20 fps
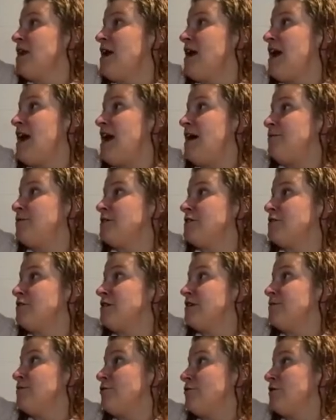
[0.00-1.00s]
absolutely
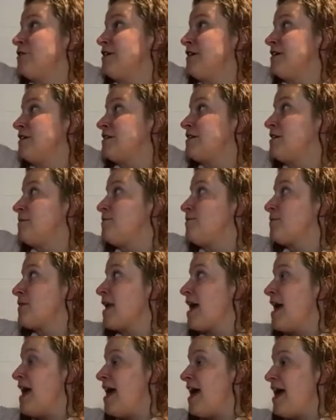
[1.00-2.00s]
brilliant.
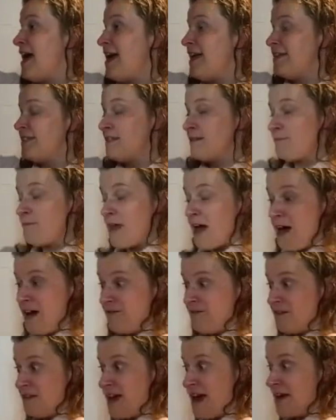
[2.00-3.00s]
And
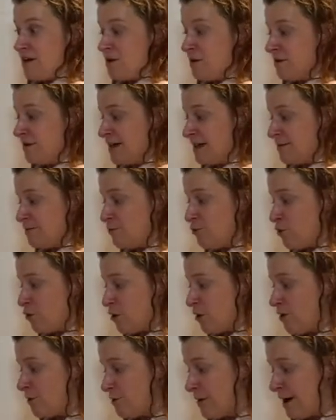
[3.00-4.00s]
after that, I'll then put
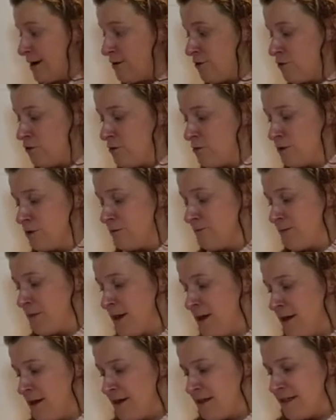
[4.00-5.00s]
on my normal
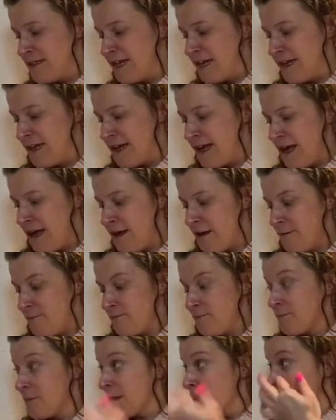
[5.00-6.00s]
skincare.
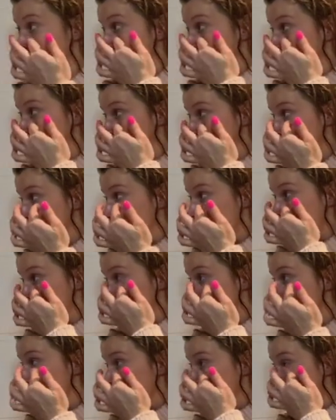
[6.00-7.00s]
So
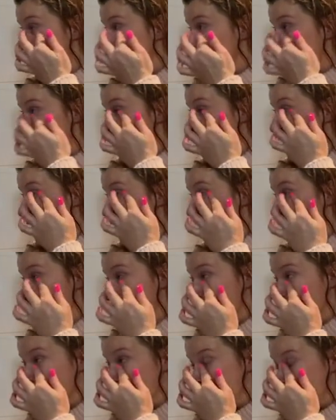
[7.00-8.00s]
eye
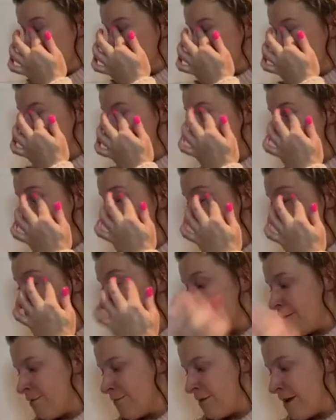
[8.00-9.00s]
cream, just pat that
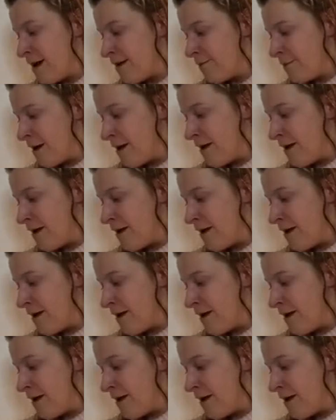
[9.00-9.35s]
around my